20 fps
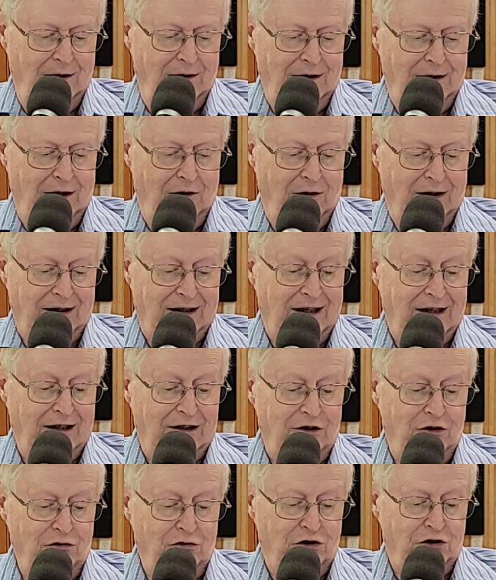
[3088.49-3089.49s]
Now, again, it
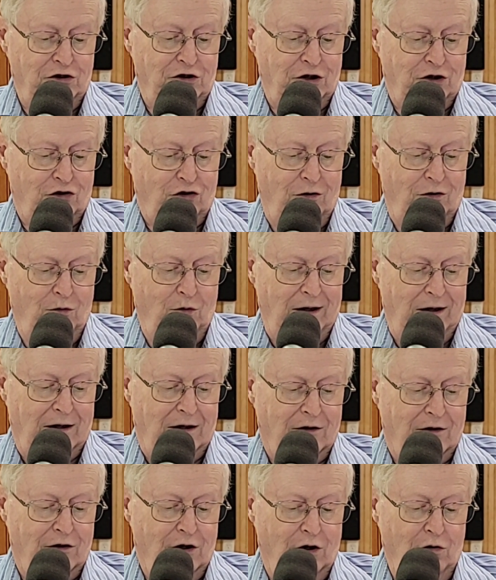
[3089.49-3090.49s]
uses the term
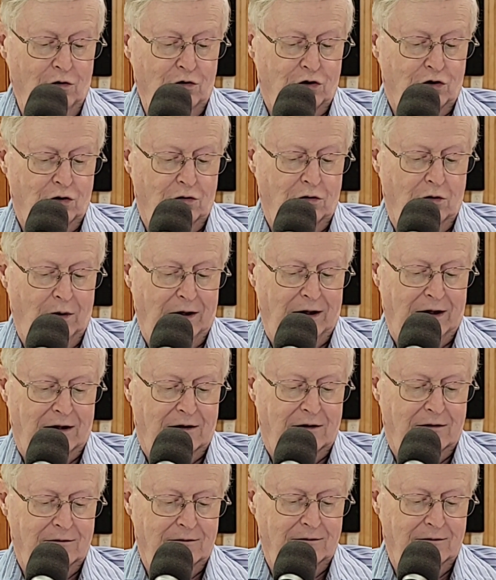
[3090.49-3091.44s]
weak. Those who are weak.